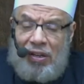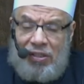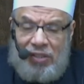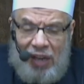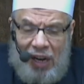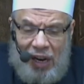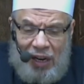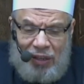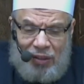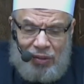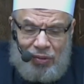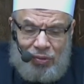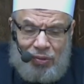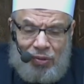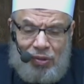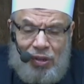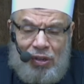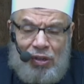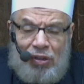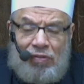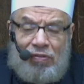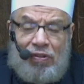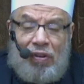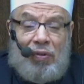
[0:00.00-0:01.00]
to do it.
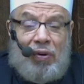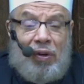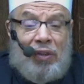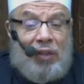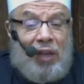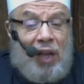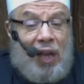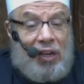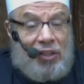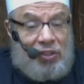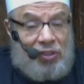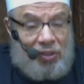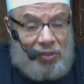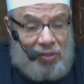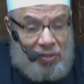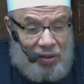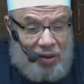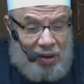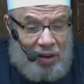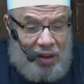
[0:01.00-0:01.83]
So He did.